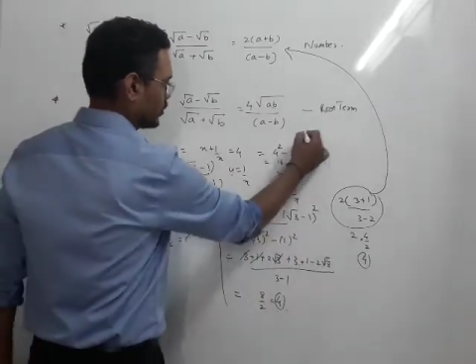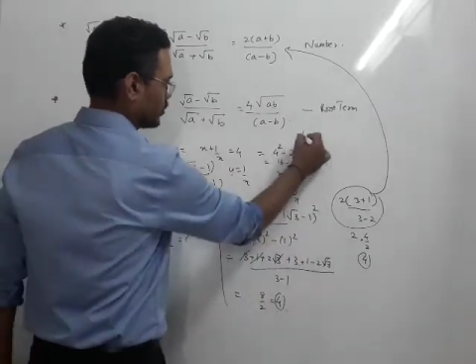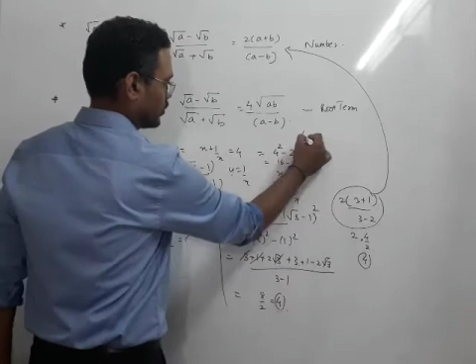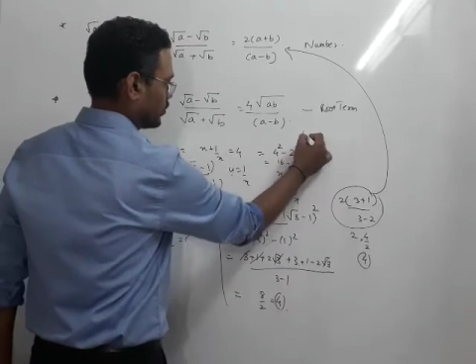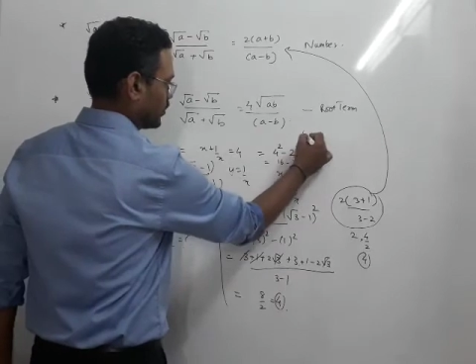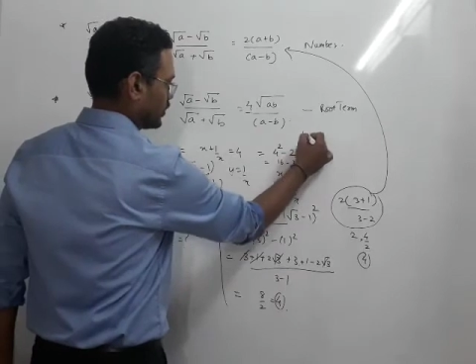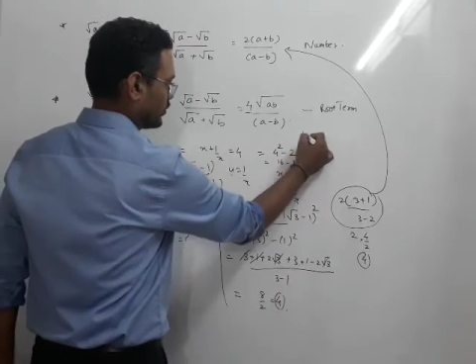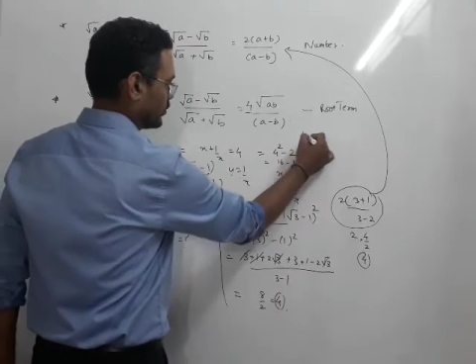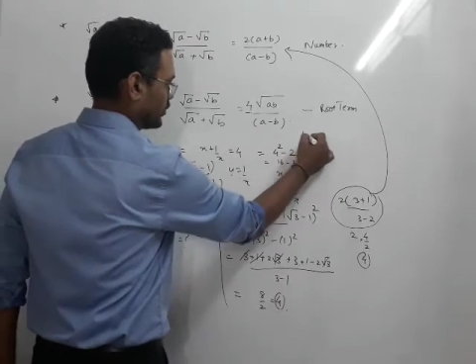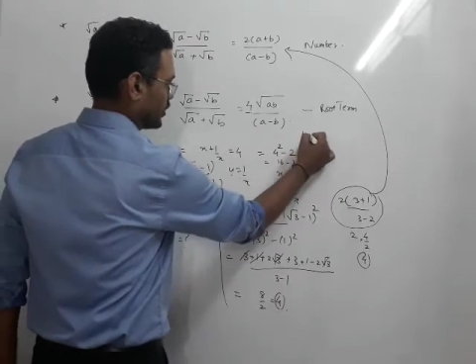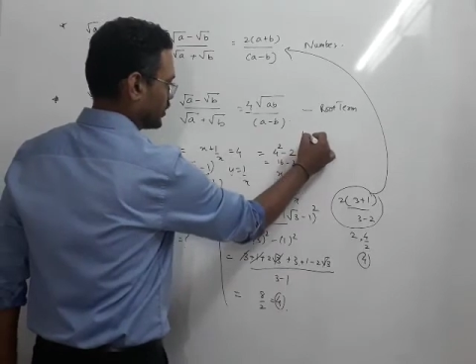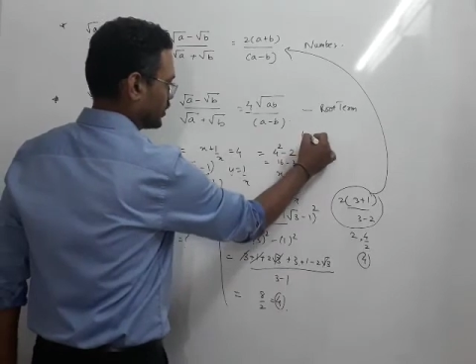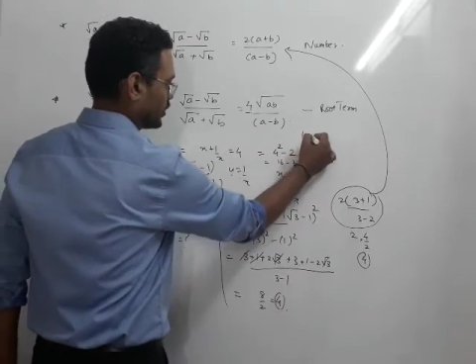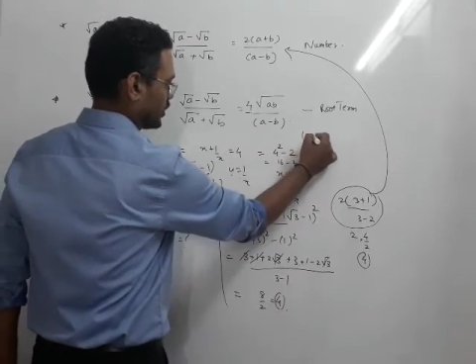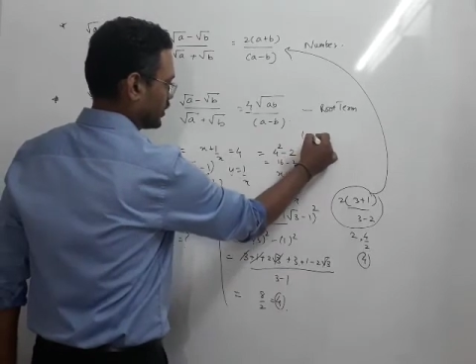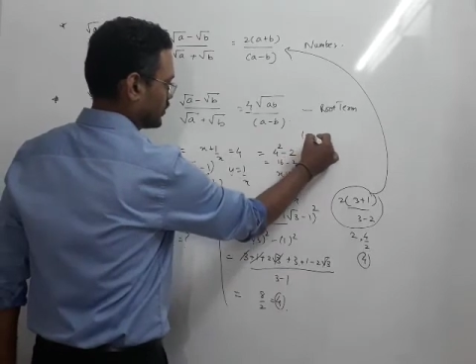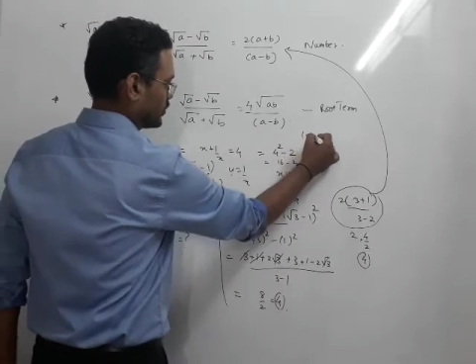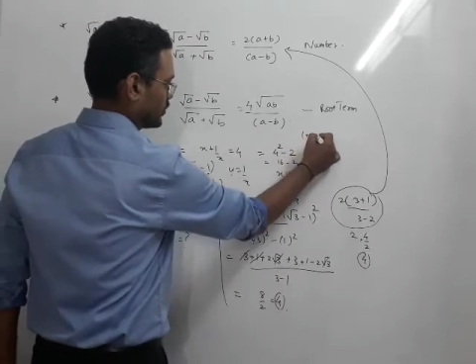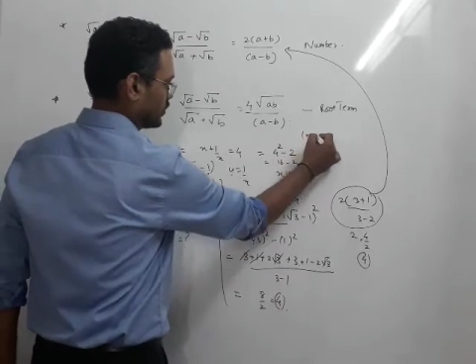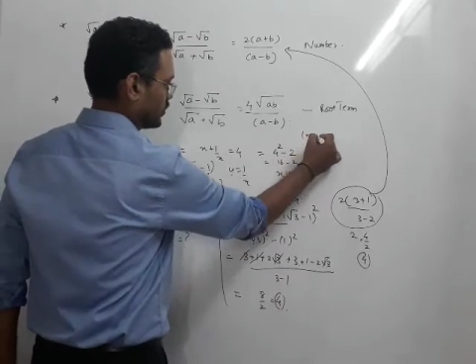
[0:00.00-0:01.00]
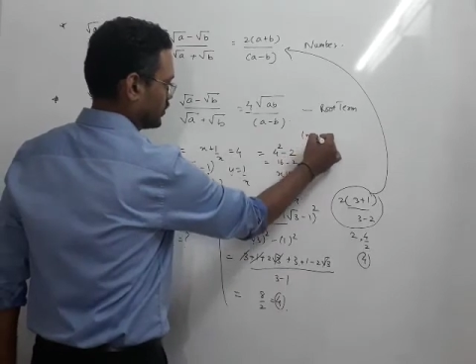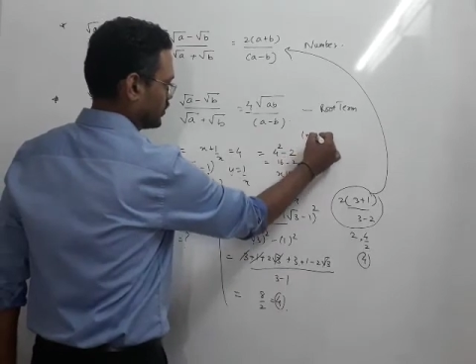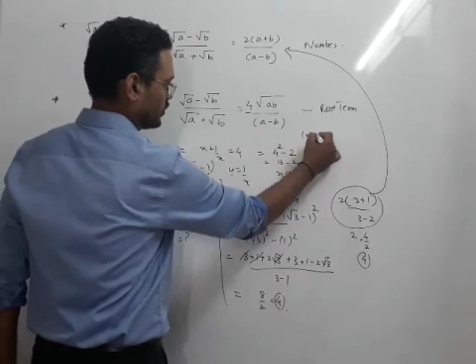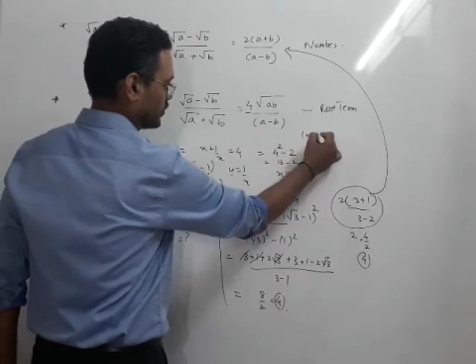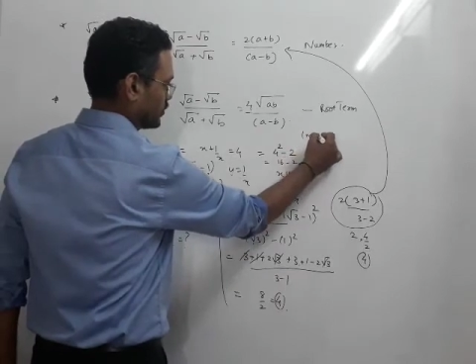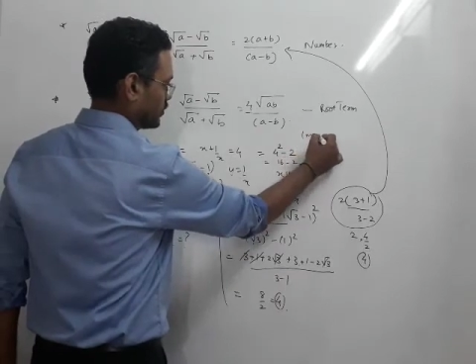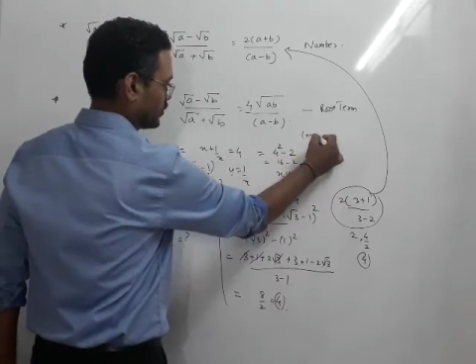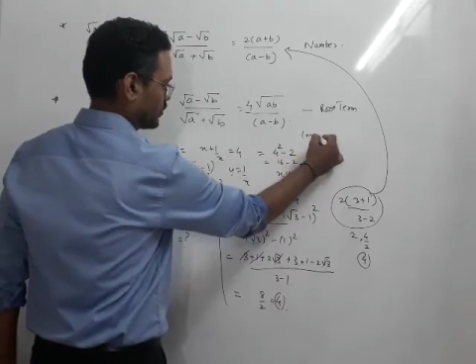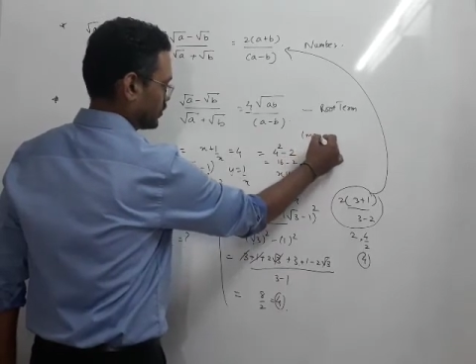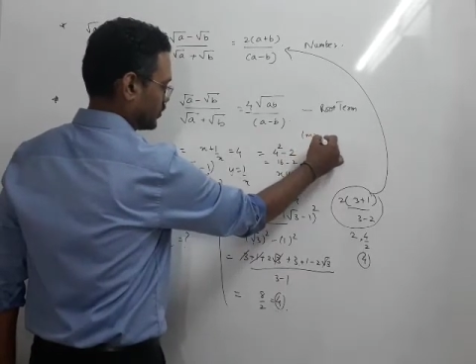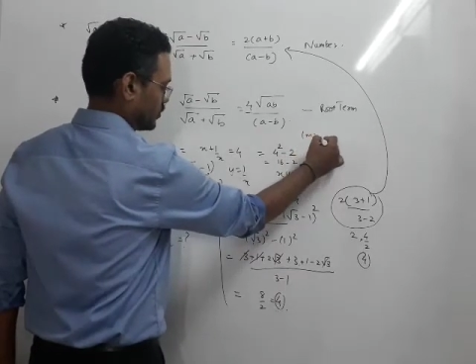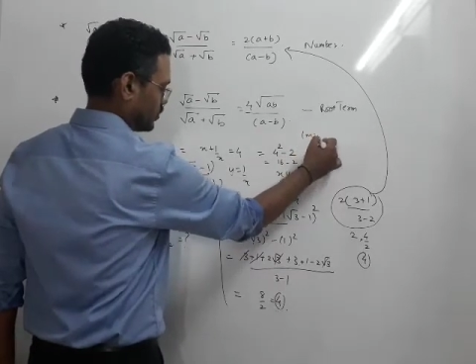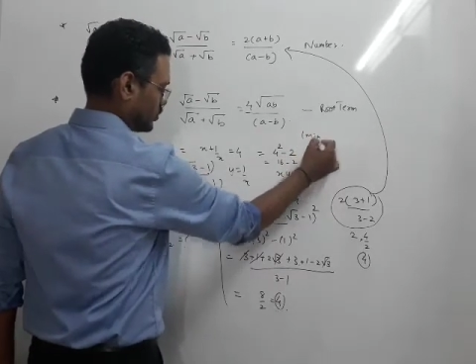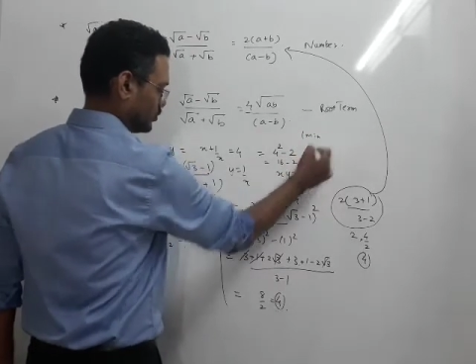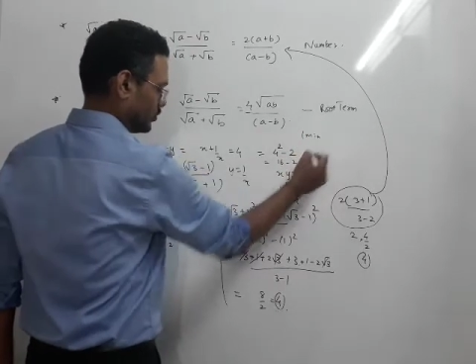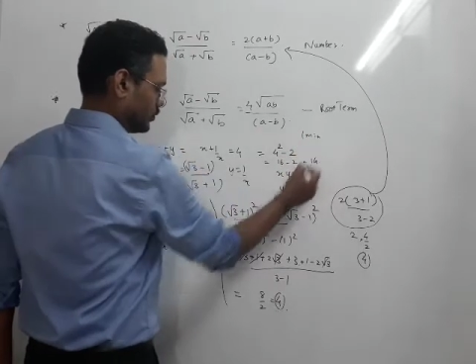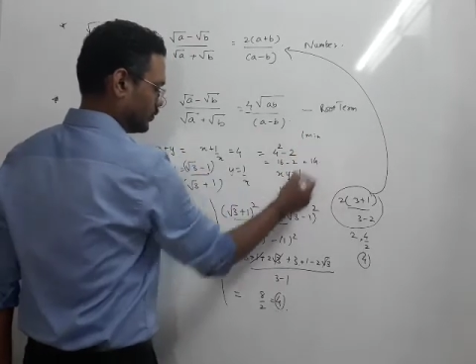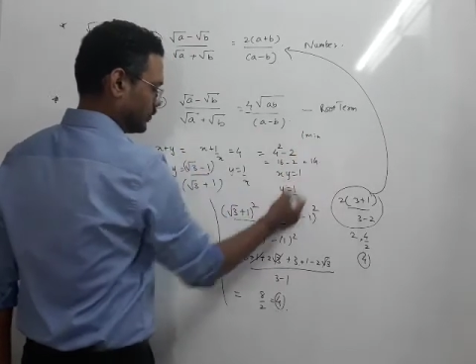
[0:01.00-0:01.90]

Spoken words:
1 minute let's say, to